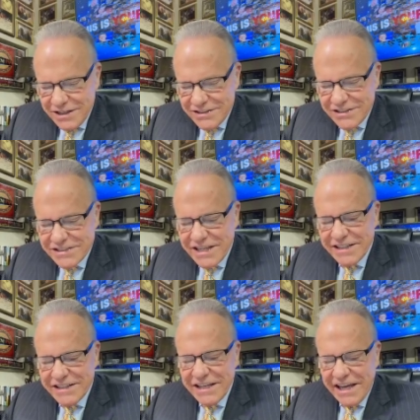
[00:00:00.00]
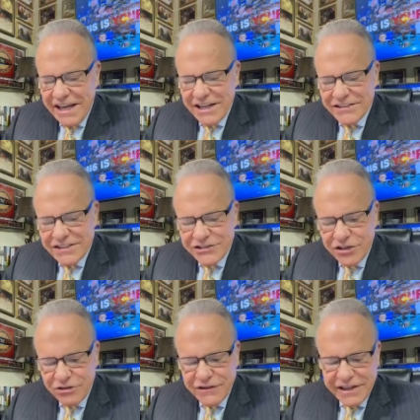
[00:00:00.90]
It says, Get thee hence and
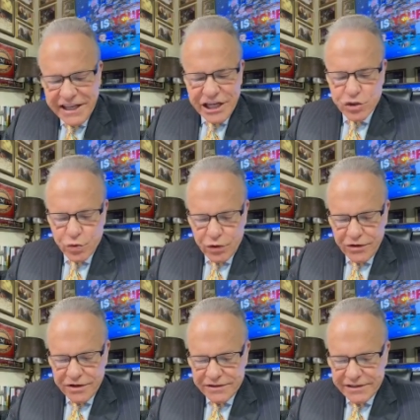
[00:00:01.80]
turn thee eastward